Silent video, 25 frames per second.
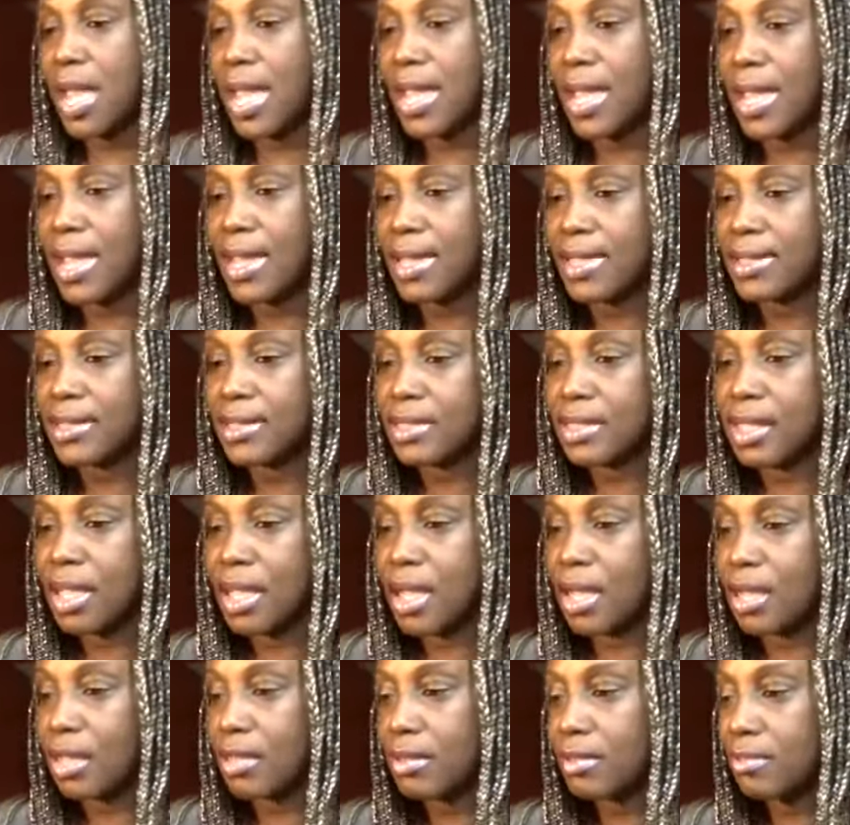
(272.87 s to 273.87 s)
And
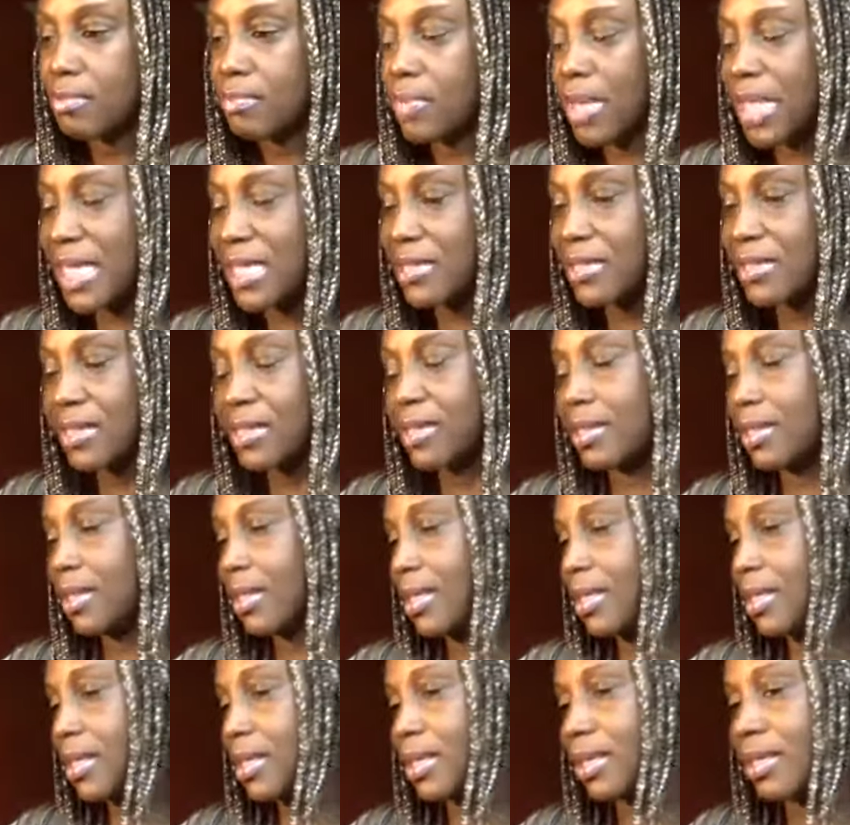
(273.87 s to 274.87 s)

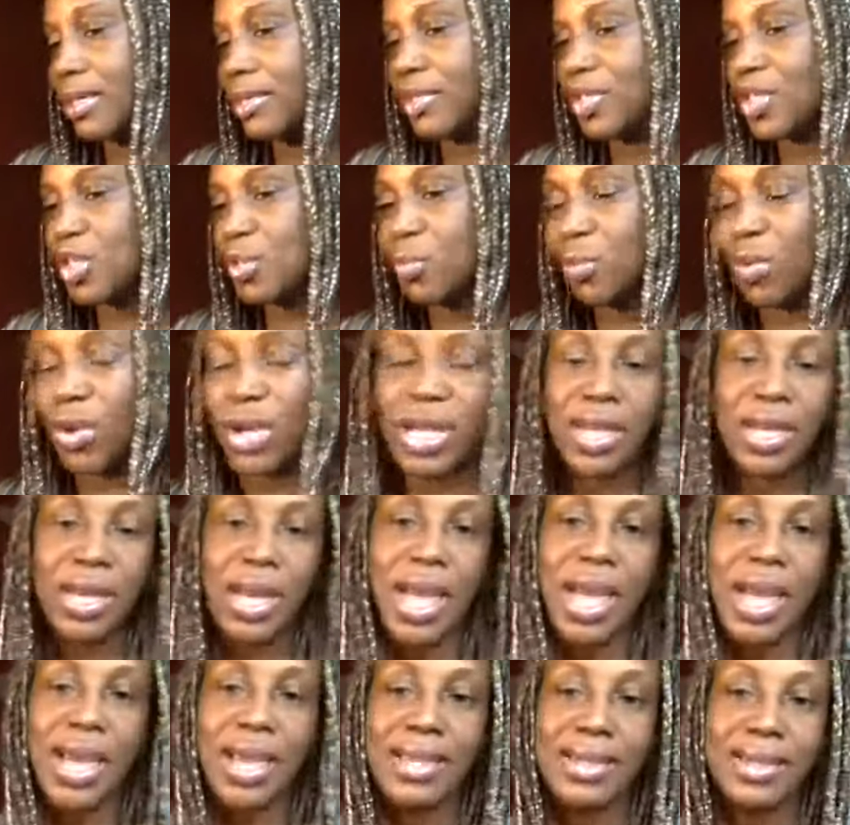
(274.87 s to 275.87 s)
basically, the spray
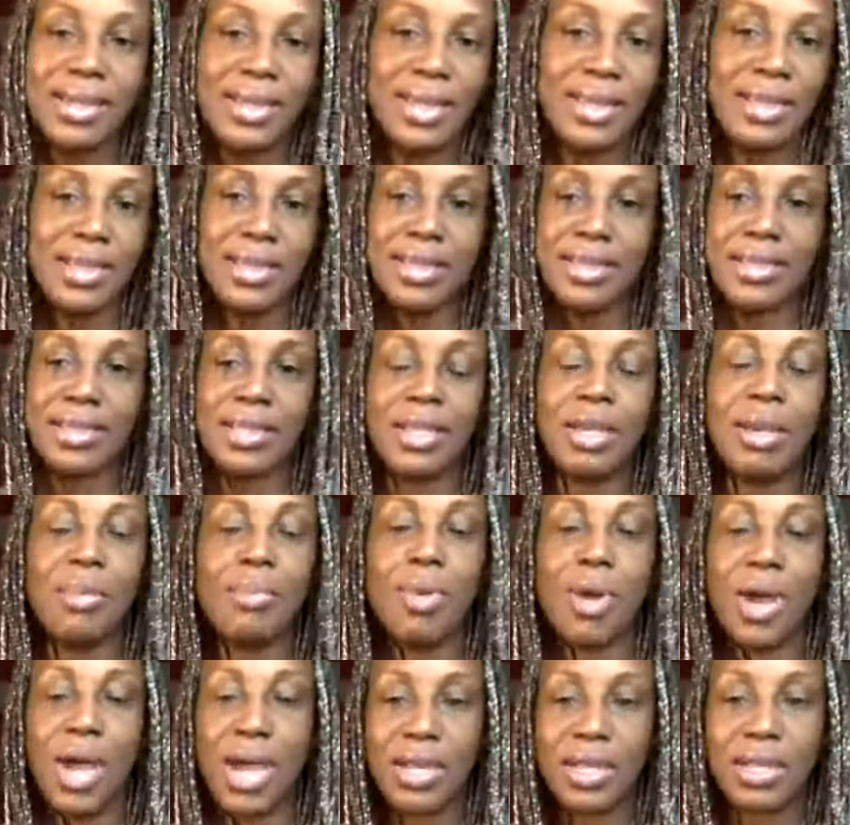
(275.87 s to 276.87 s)
line is a
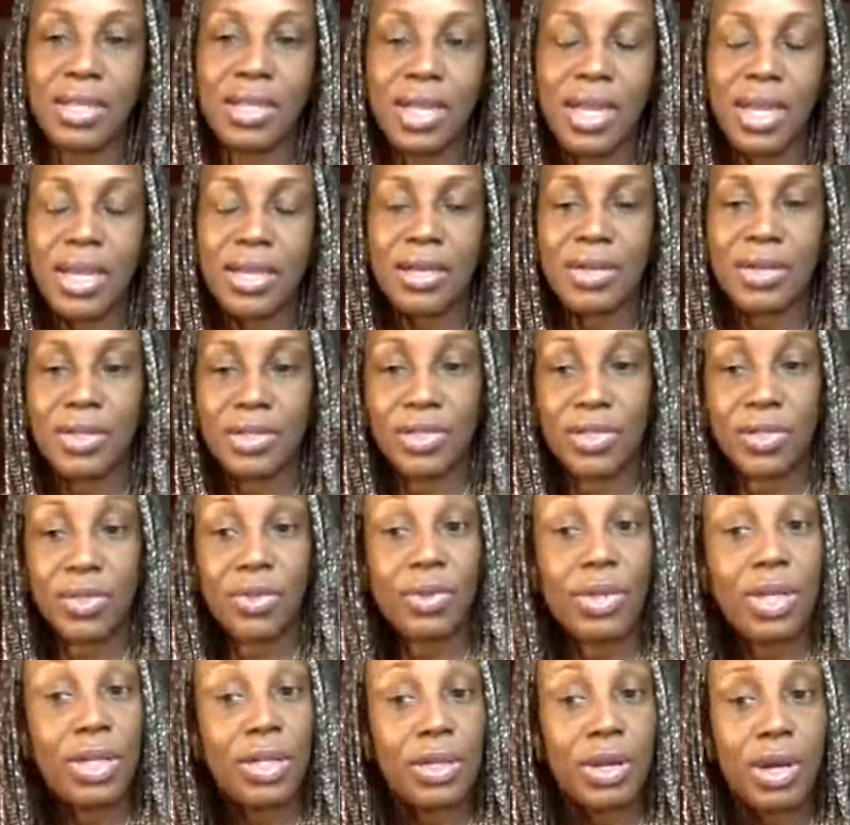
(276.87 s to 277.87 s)
product line on its
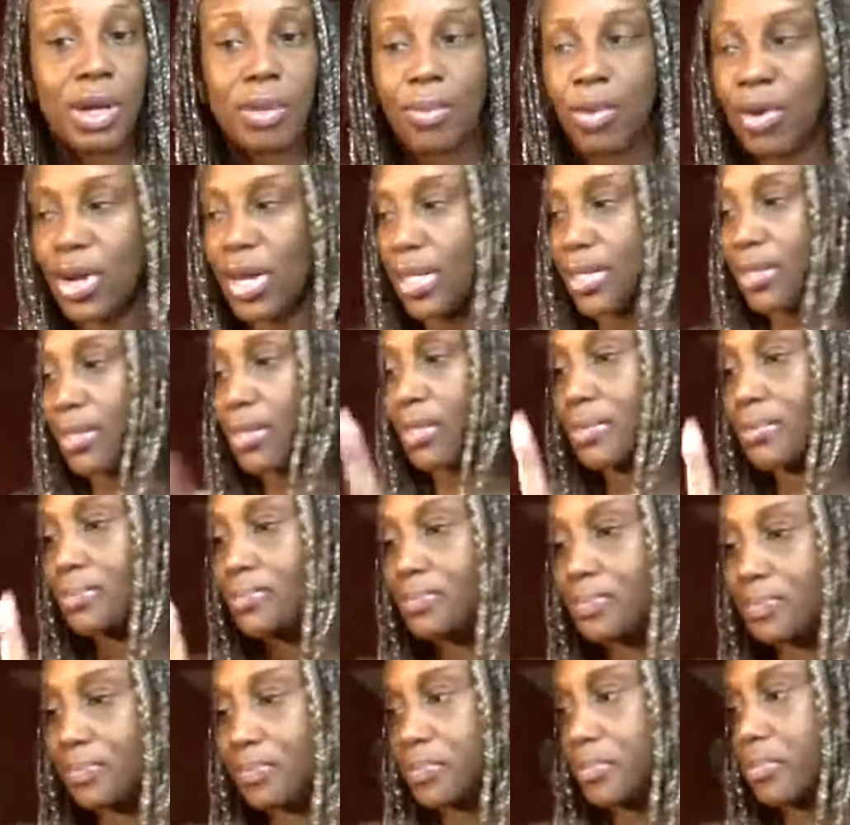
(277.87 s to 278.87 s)
own under our brands.
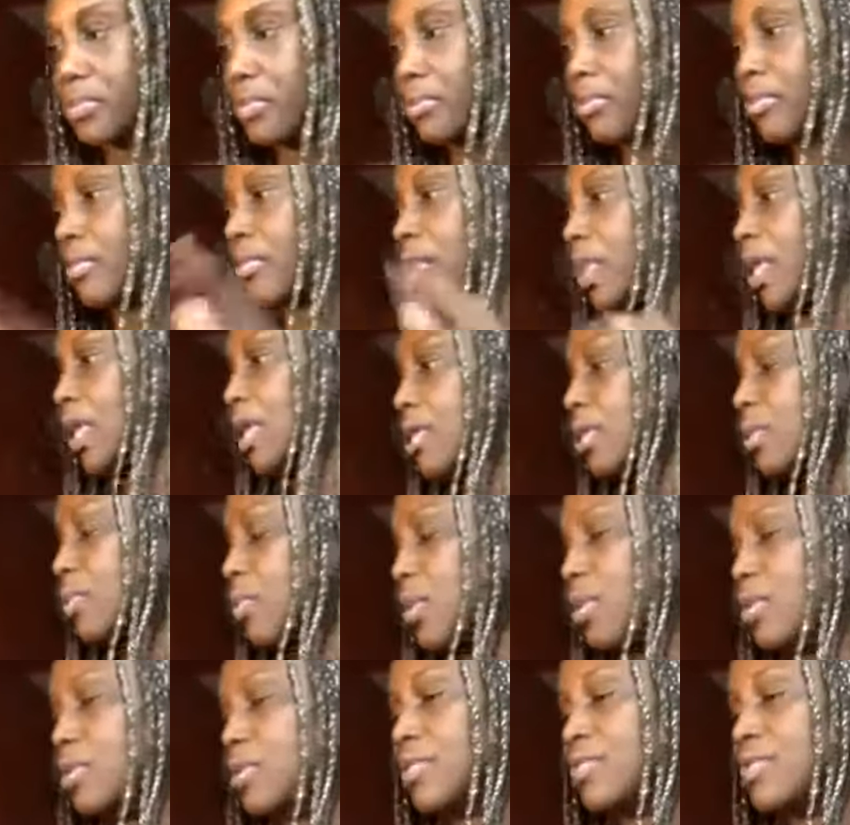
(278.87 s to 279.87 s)
And then
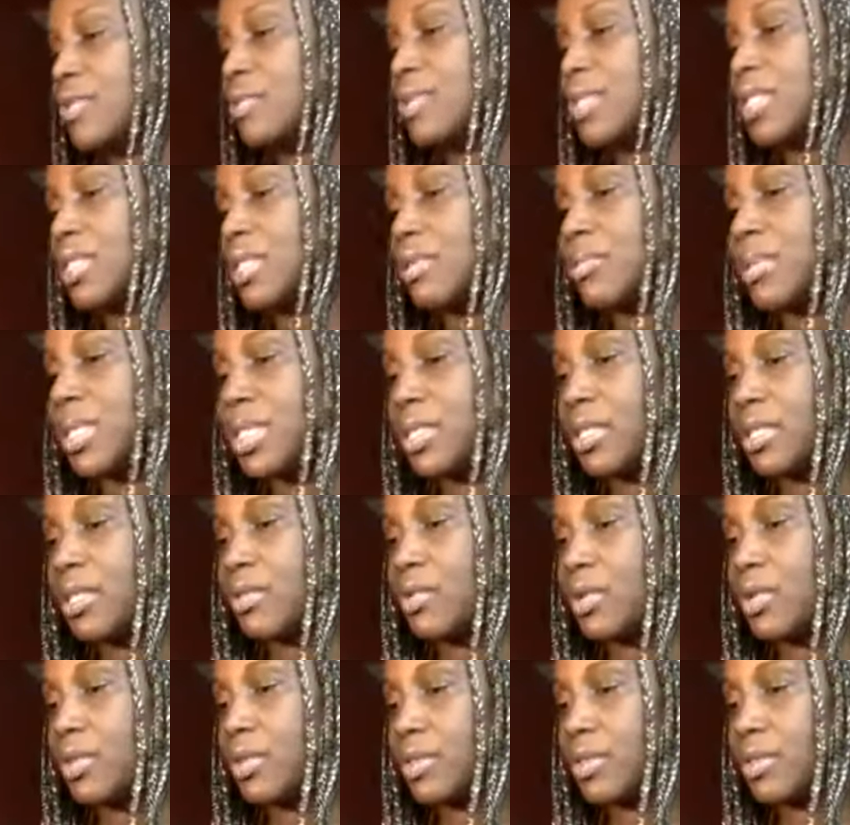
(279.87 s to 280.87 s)
we also have some CBD
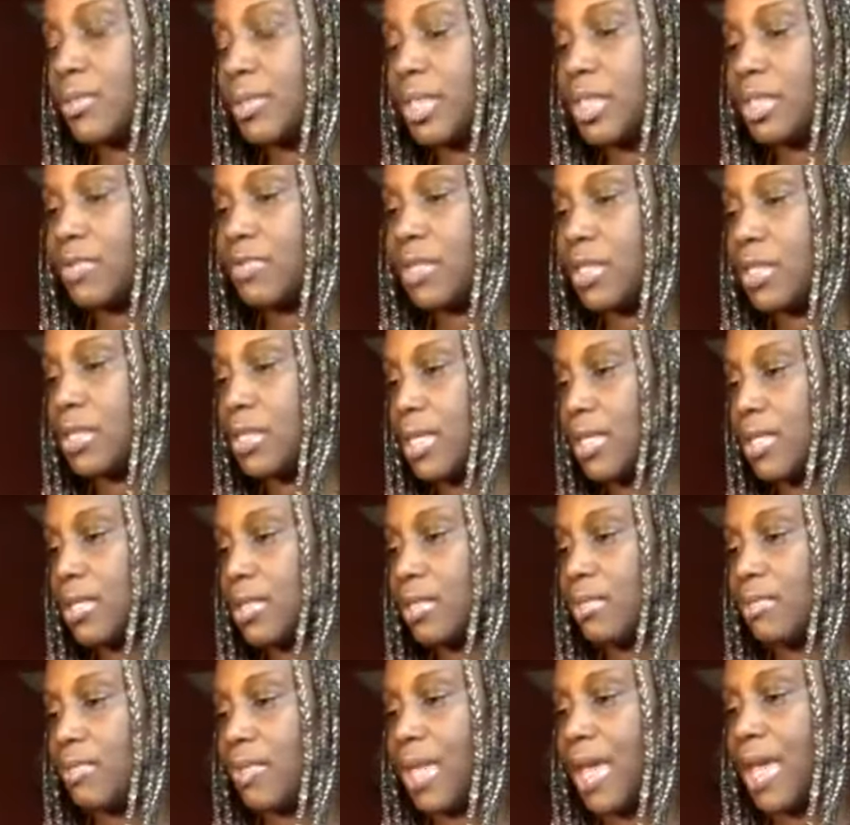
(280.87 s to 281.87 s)
oil. So let me give you a
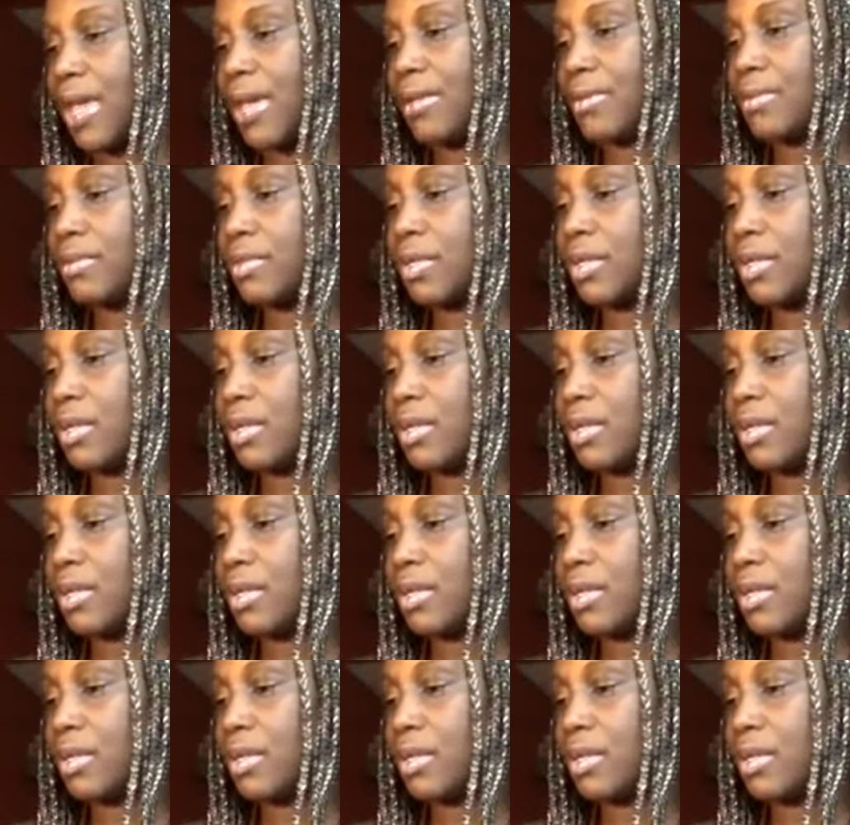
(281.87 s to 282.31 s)
taste of that.